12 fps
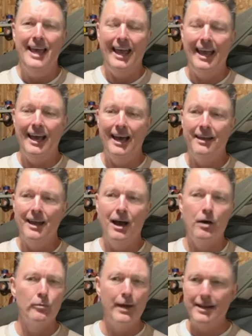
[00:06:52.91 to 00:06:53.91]
and
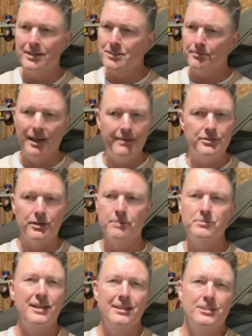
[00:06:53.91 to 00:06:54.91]
ran into some life
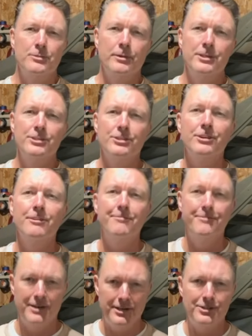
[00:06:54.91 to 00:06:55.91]
circumstances where he just couldn't
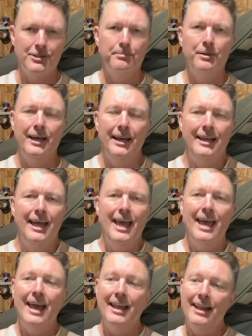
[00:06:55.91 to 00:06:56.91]
finish the plane,
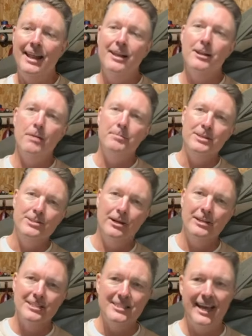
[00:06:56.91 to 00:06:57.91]
and it ended up in
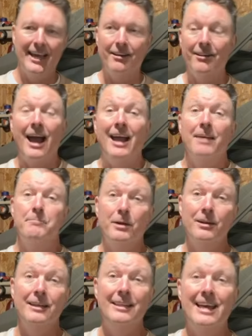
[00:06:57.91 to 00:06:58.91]
Duncan's hangar, and
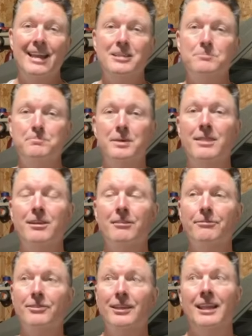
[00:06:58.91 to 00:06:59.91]
apparently that has been there
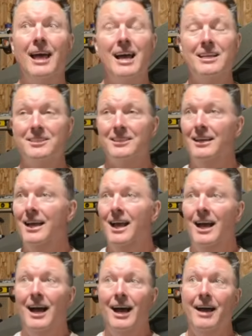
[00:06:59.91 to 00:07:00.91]
for the last,
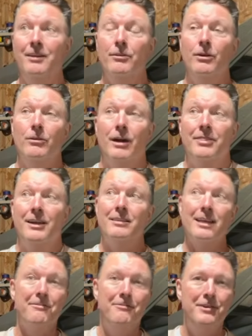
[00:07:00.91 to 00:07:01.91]
I don't know, I think
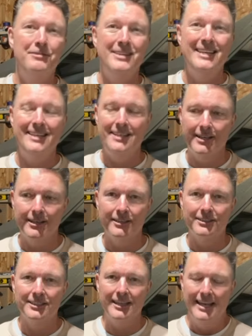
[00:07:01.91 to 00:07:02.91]
like 15
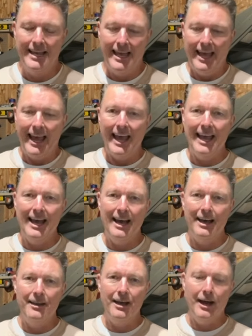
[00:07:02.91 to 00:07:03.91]
years.
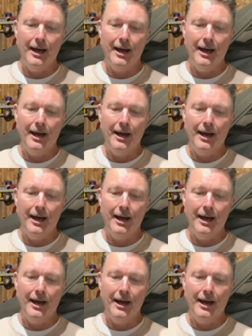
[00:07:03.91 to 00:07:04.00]
And